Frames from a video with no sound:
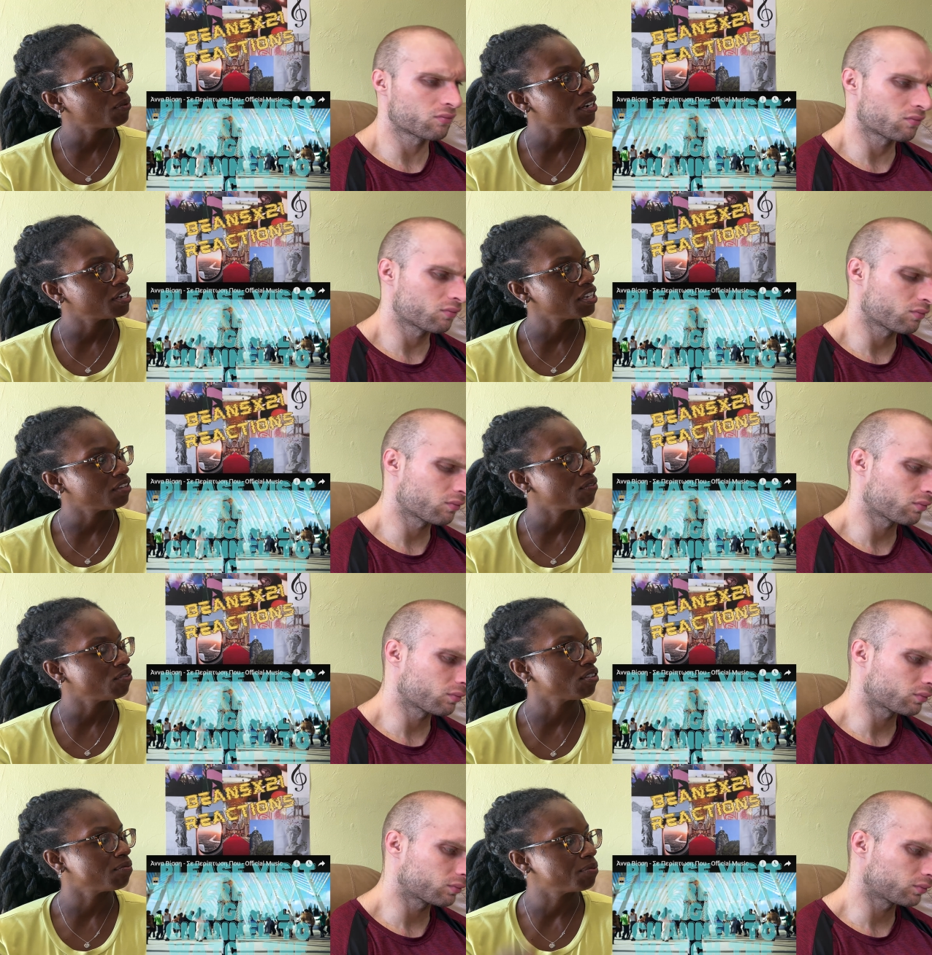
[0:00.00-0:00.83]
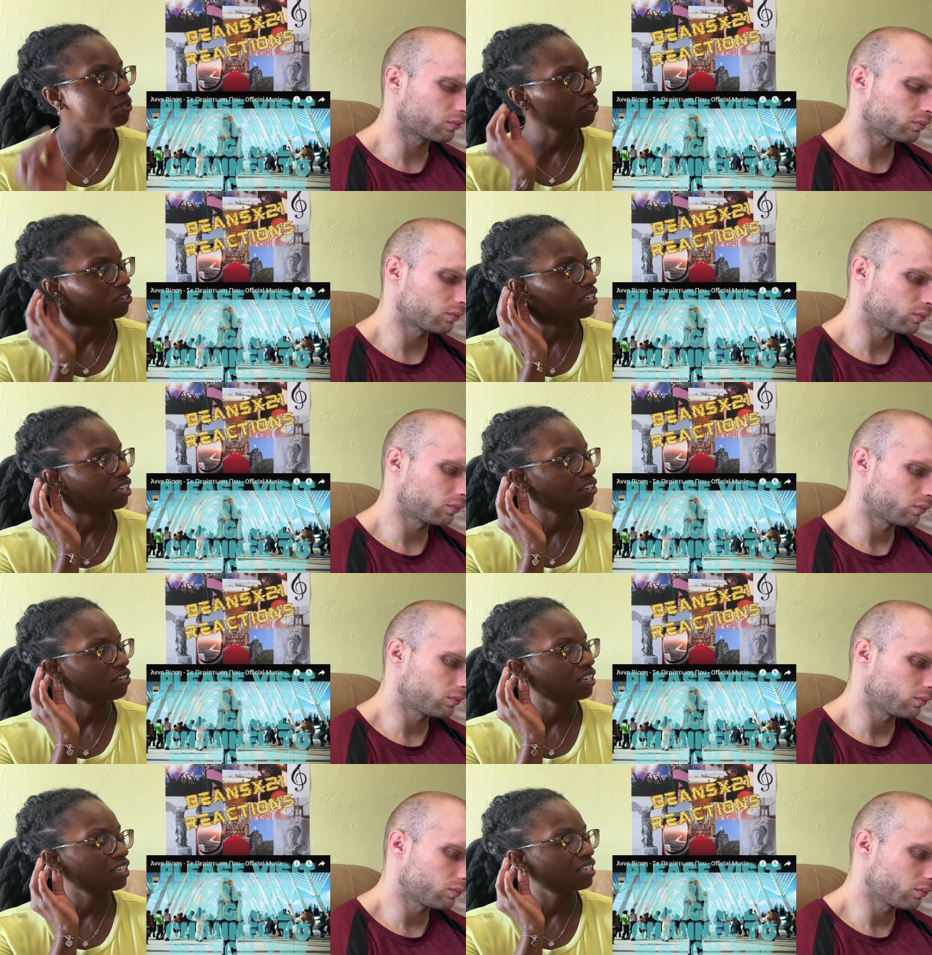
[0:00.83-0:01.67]
Speaker 1: where if you could put your
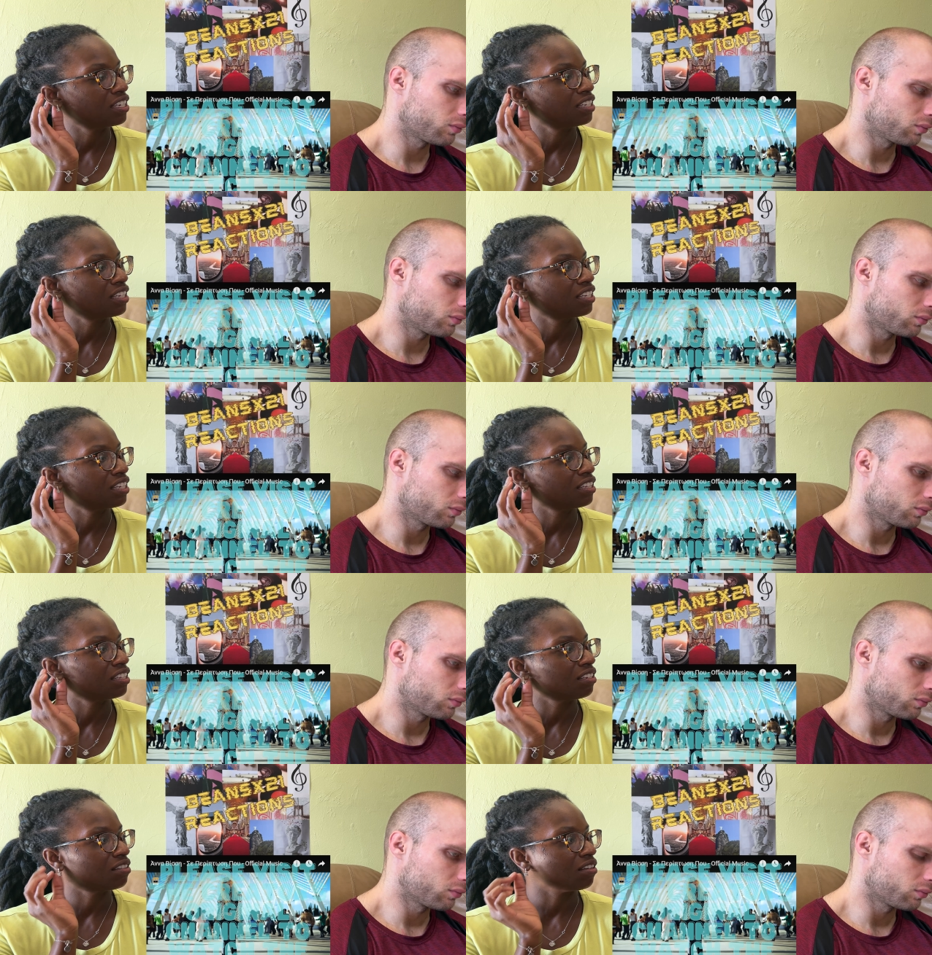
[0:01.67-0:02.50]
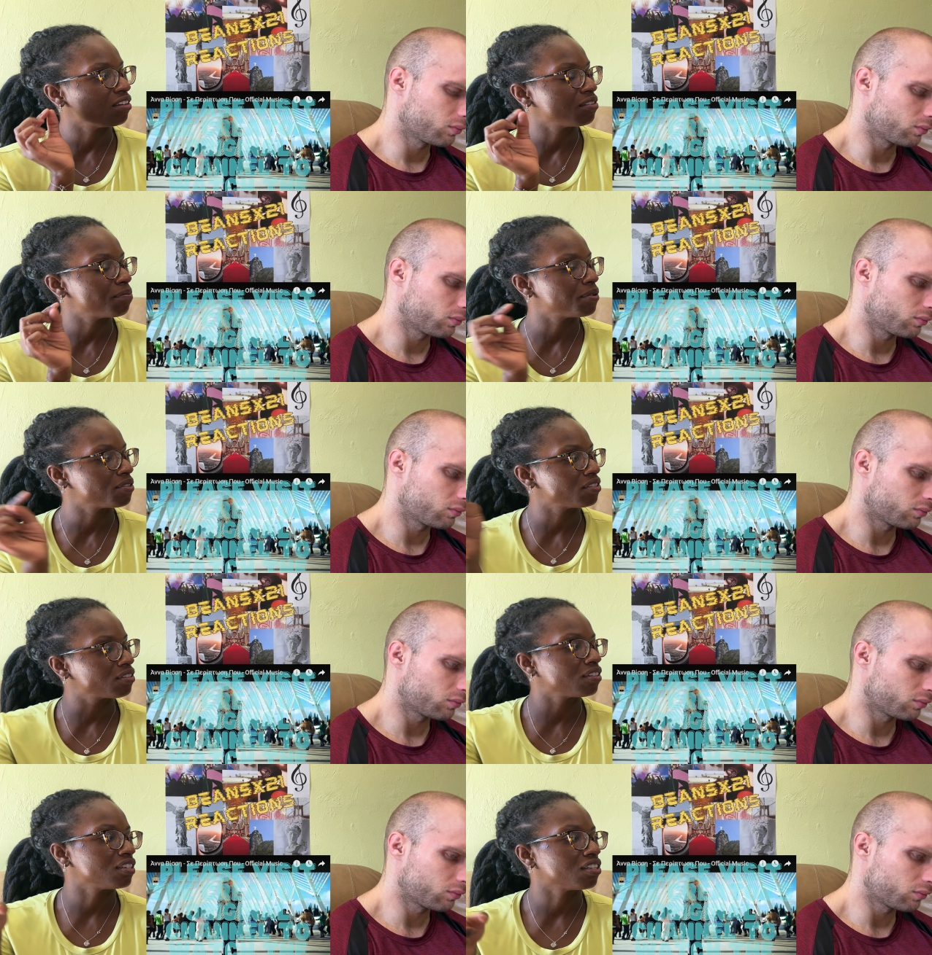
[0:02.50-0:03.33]
ear in it and the other
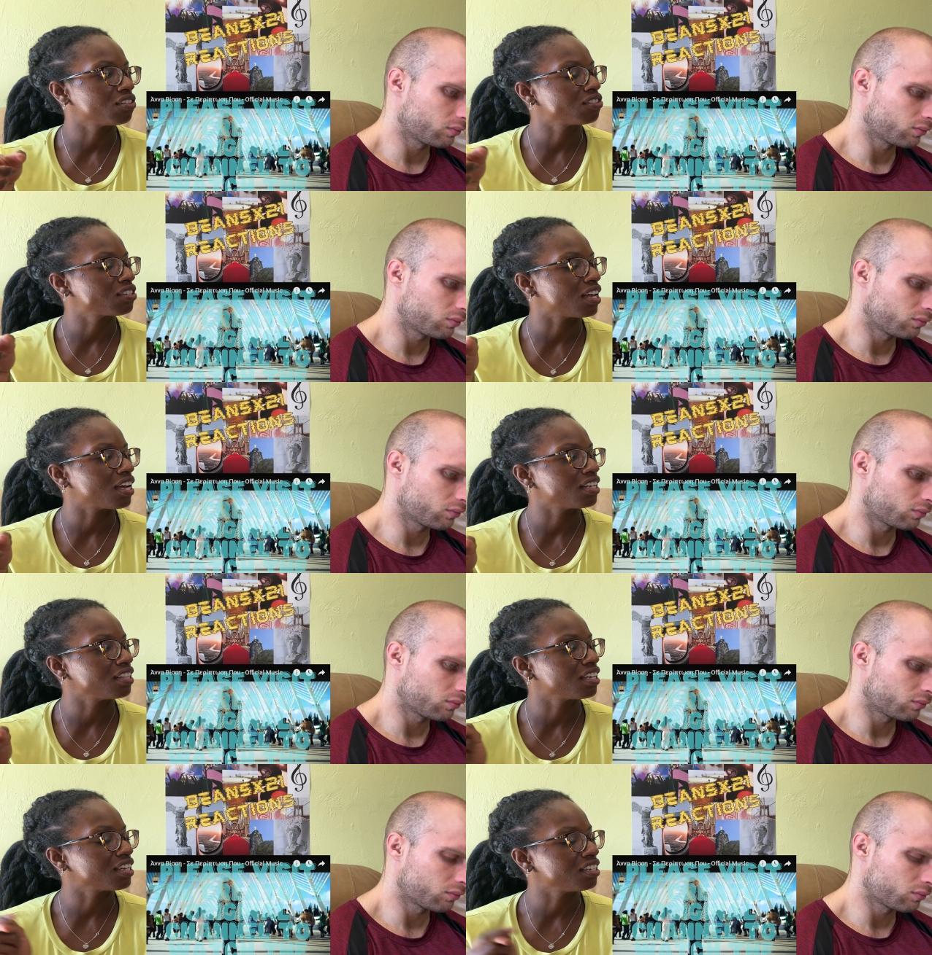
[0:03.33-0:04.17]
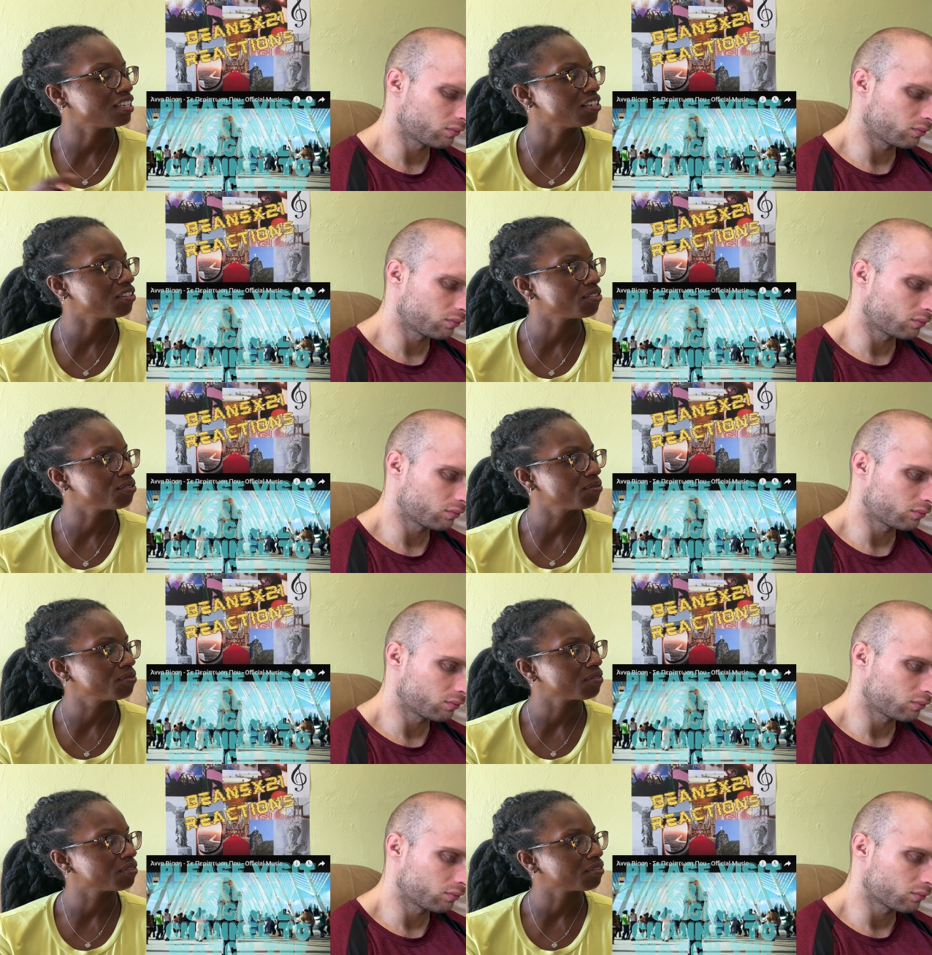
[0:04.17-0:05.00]
person's on the other side, they can hear you?
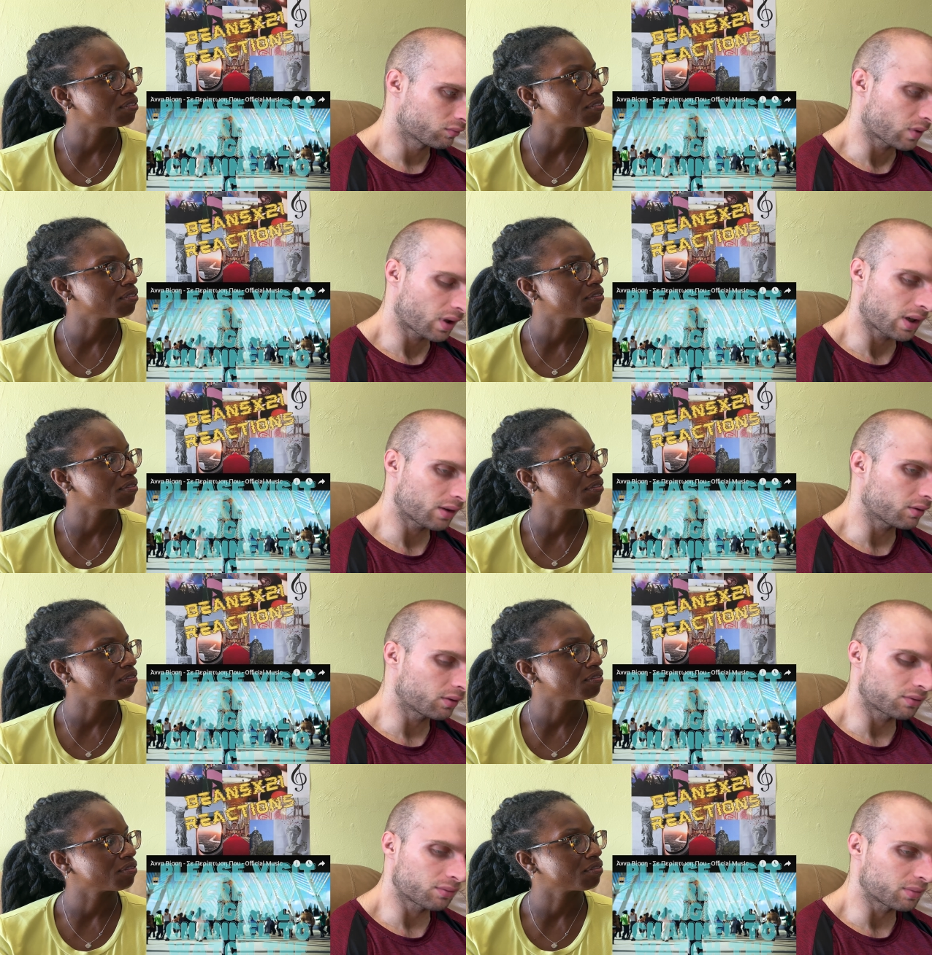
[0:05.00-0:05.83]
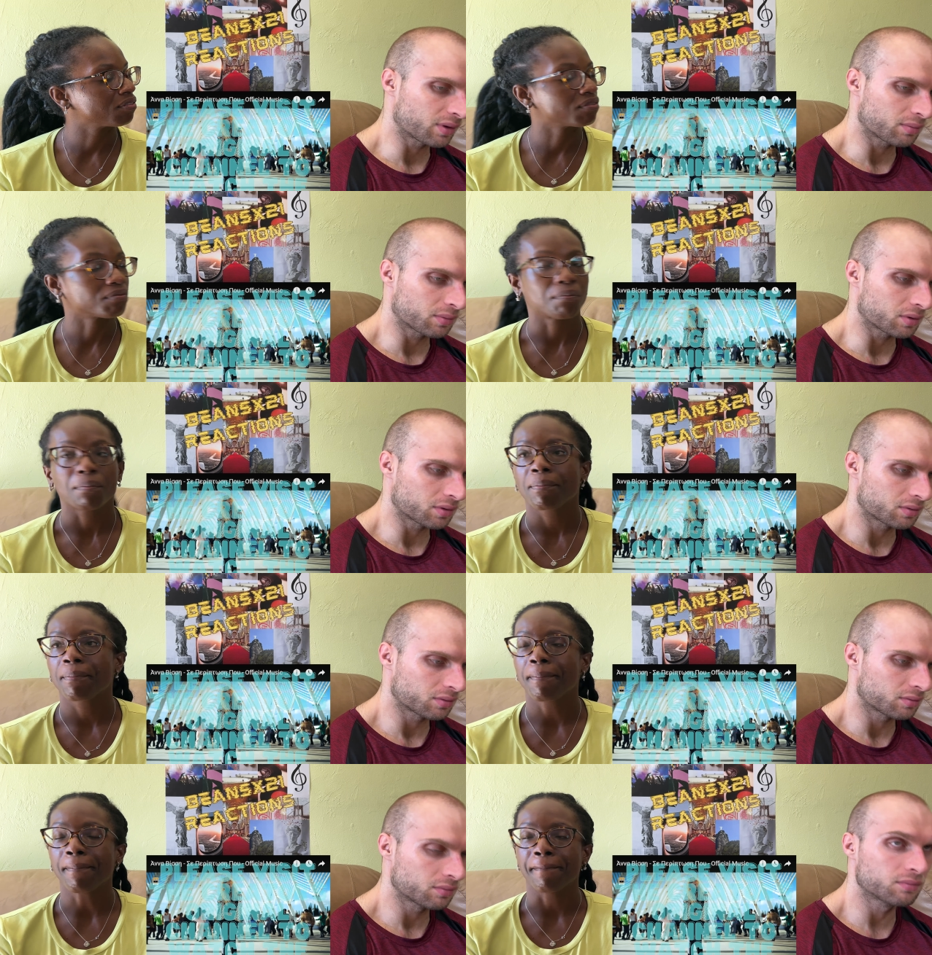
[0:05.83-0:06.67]
I don't
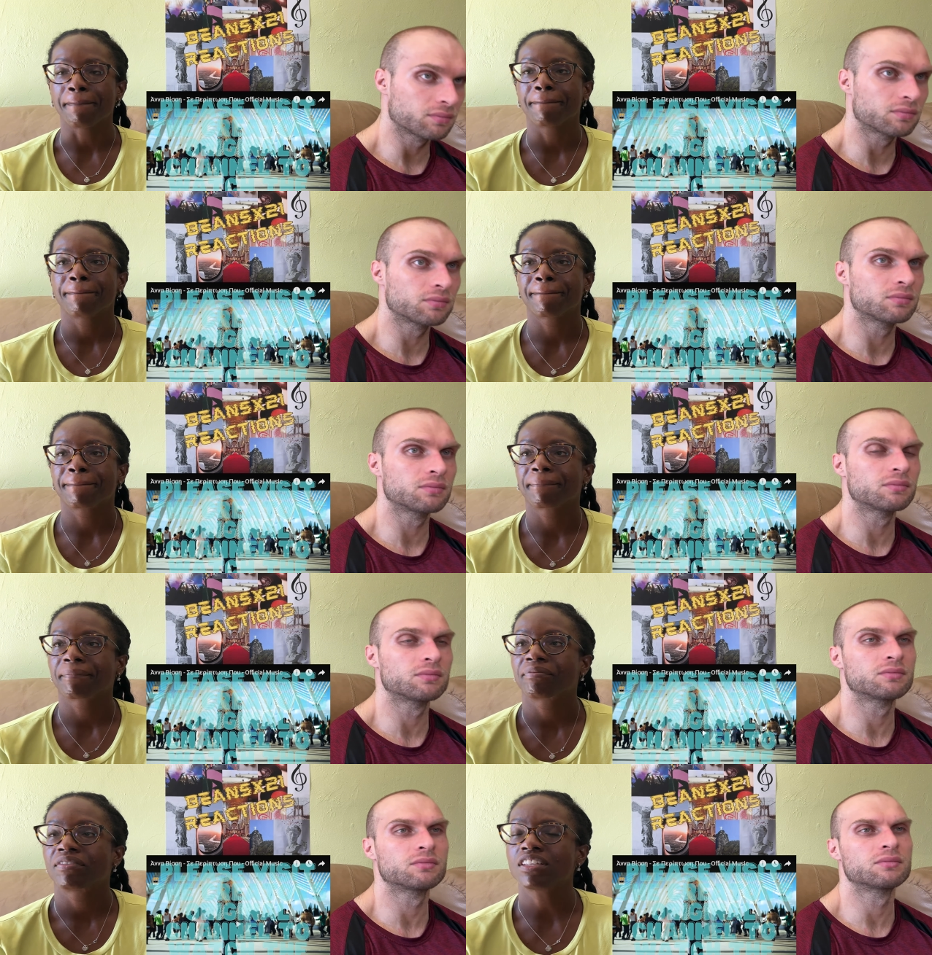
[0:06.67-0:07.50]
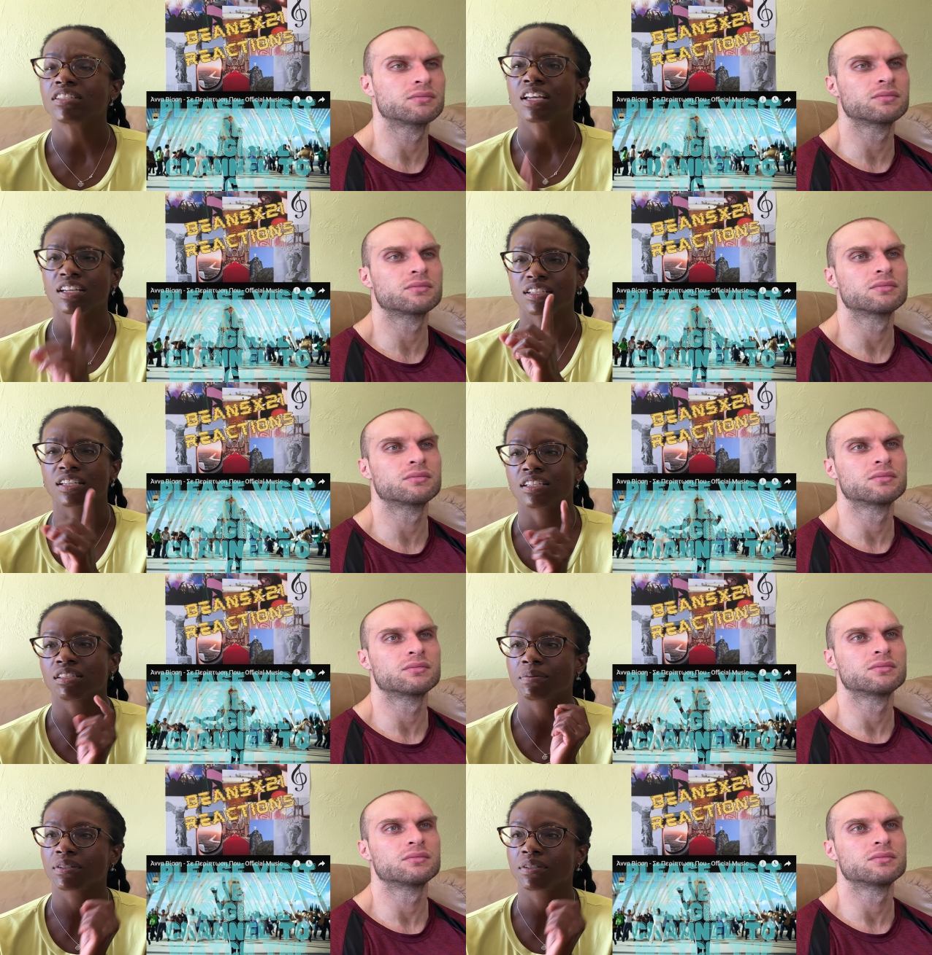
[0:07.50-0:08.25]
remember. Mm. It's like a science